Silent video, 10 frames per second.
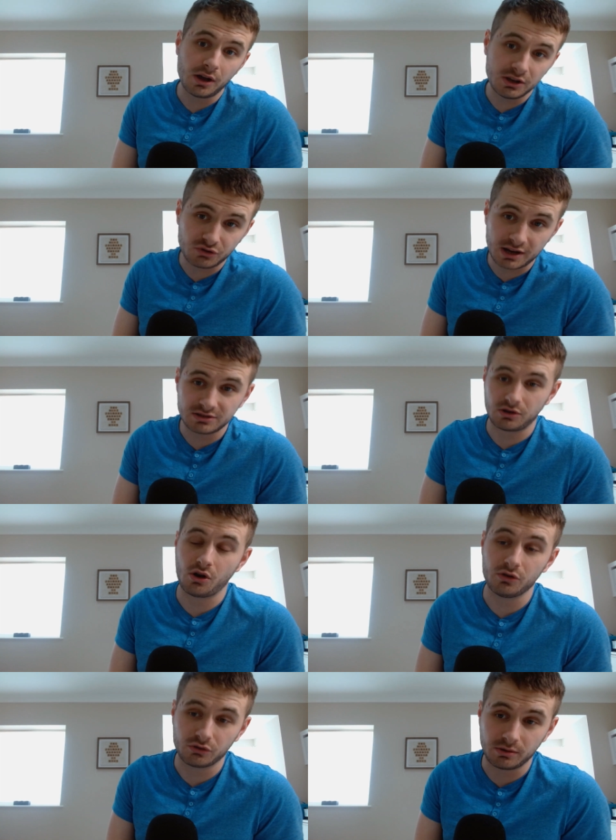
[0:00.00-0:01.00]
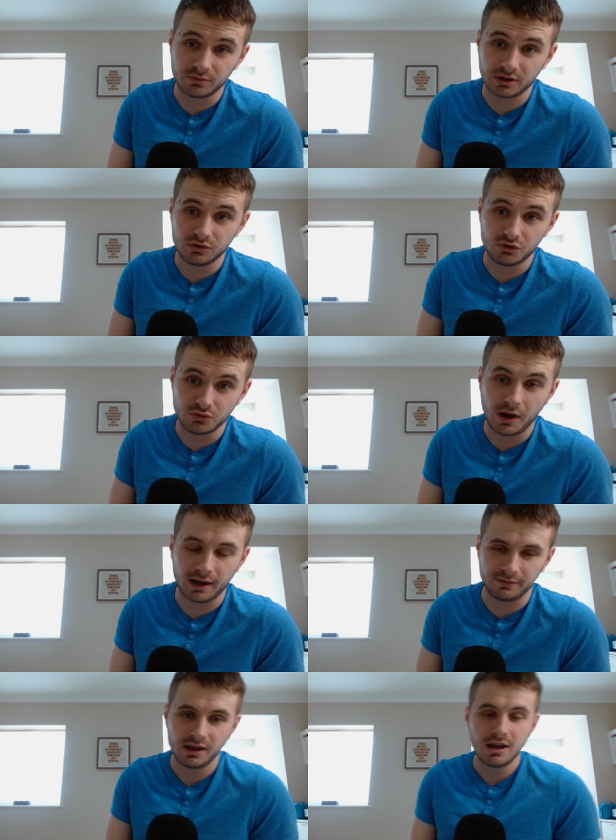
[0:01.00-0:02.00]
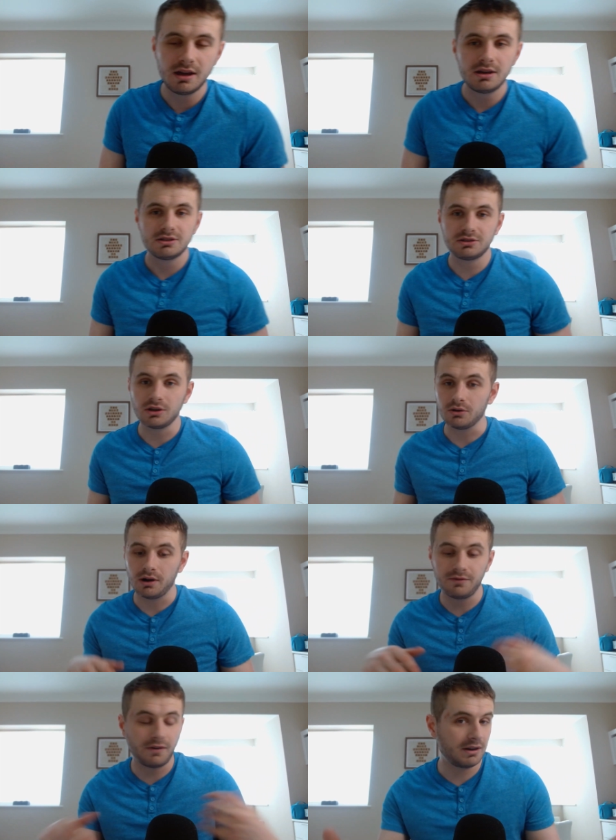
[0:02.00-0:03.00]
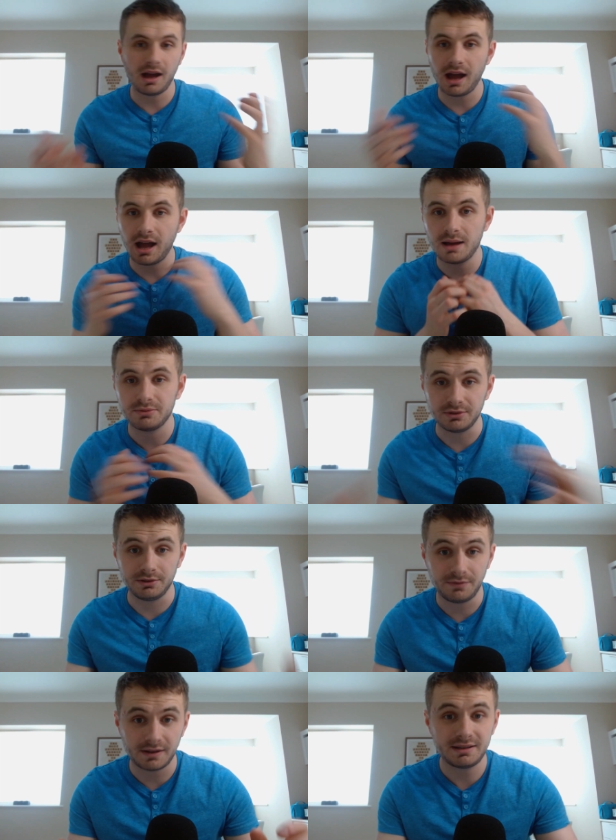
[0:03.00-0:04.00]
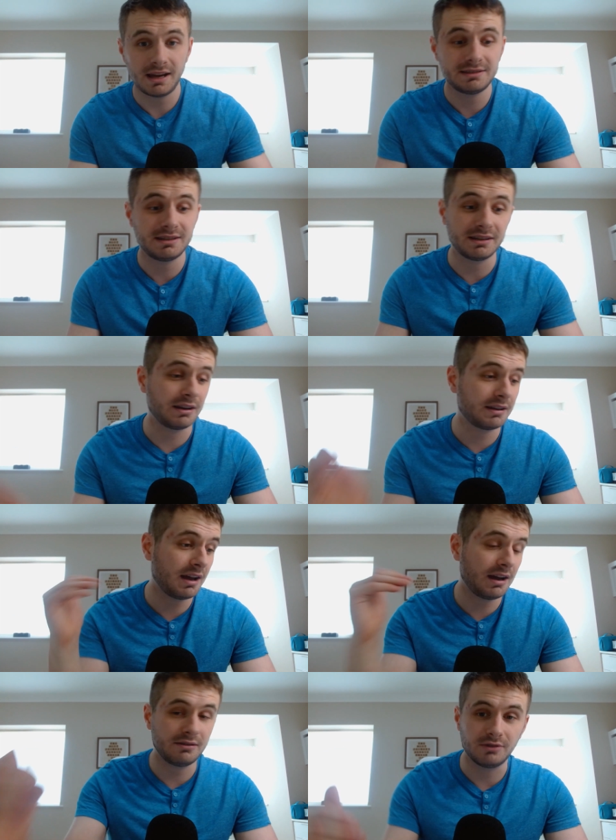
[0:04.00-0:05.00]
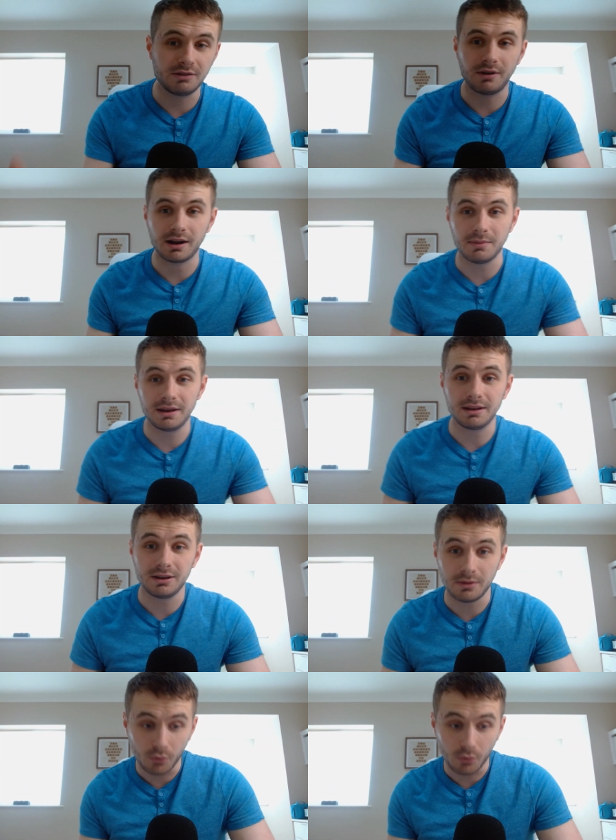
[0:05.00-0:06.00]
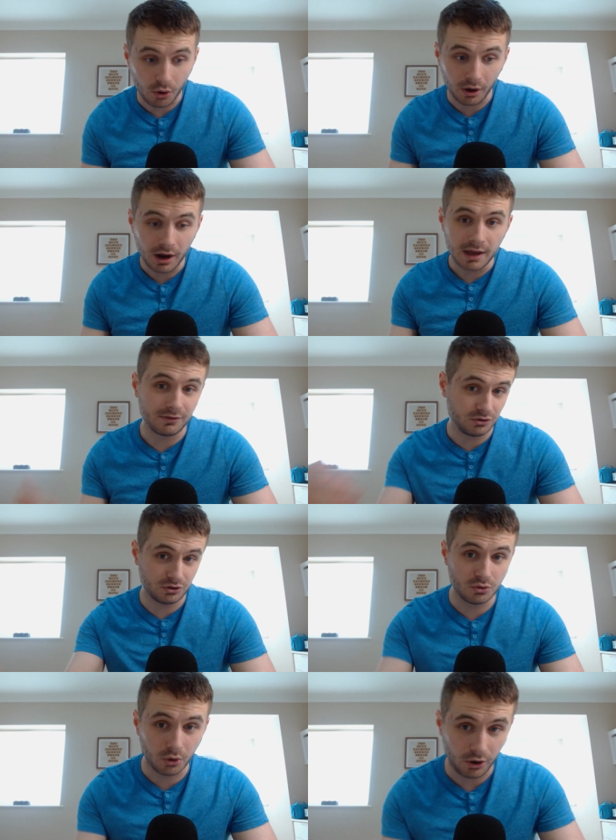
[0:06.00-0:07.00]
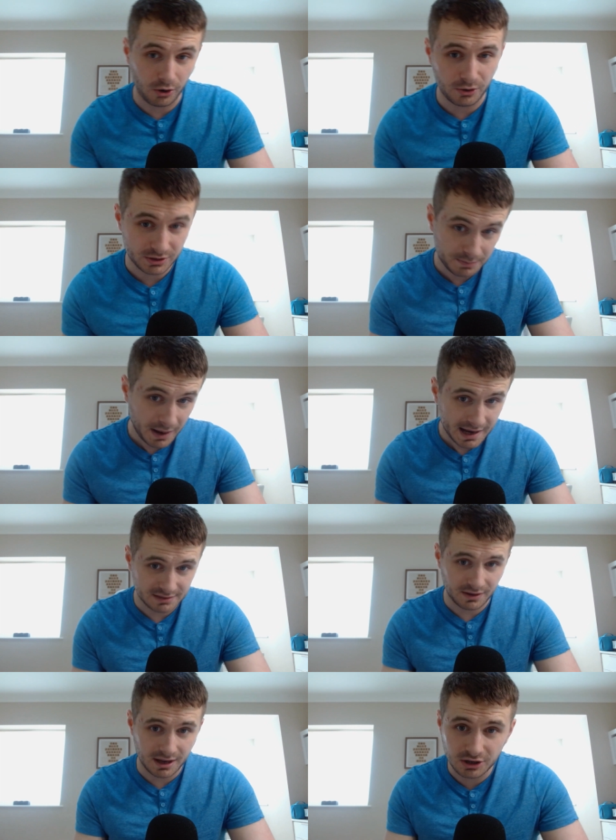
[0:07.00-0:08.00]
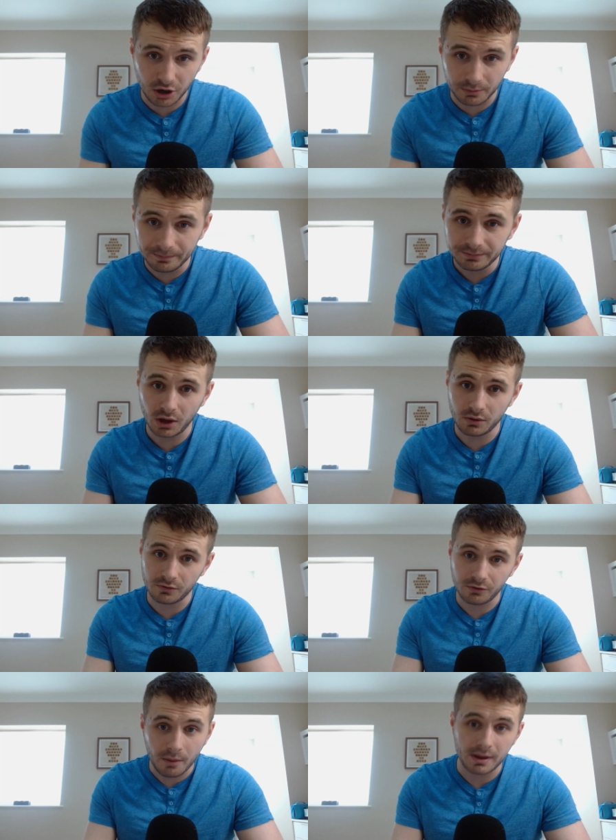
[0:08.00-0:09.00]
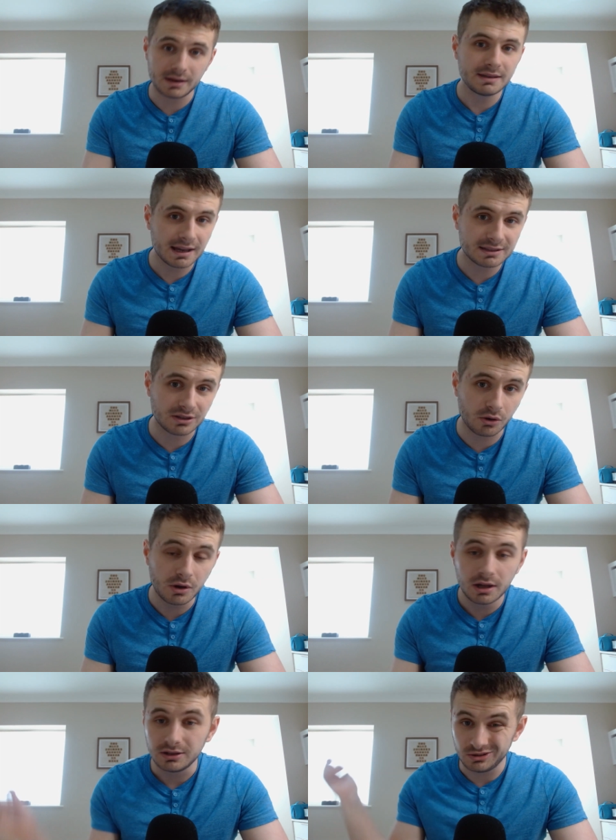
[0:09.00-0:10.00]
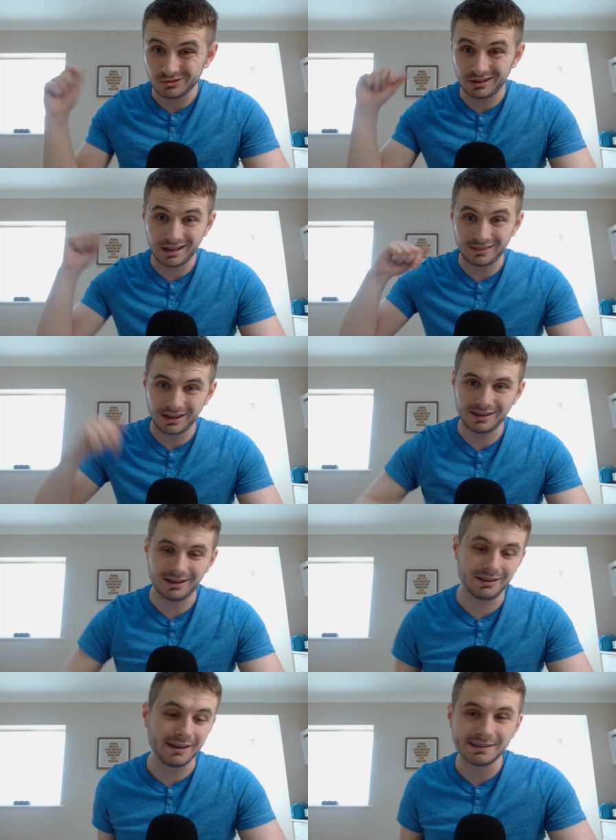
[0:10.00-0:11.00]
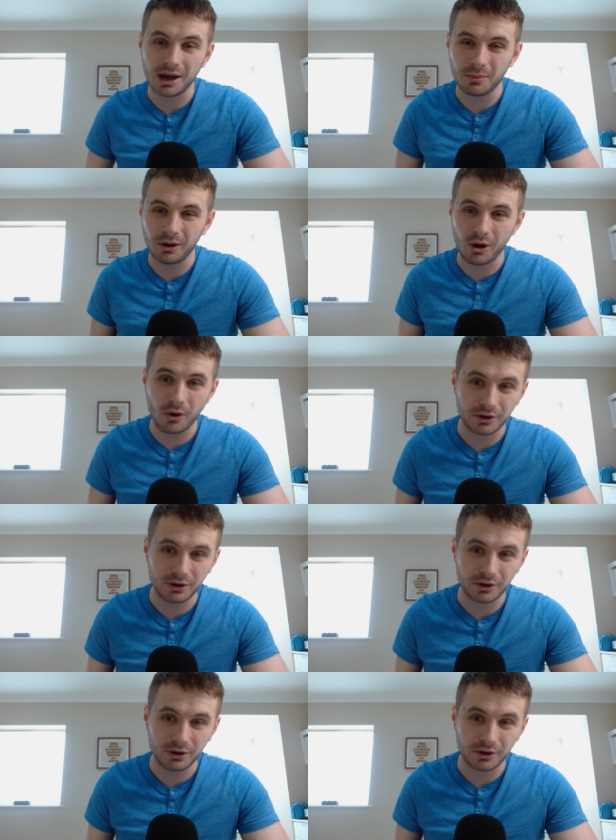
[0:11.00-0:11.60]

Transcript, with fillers: interest on the crypto that you do have. So I find it absolutely fantastic, and I can't really recommend it more. If you do want to earn just passive income from Nexo, you can hit the link down below, and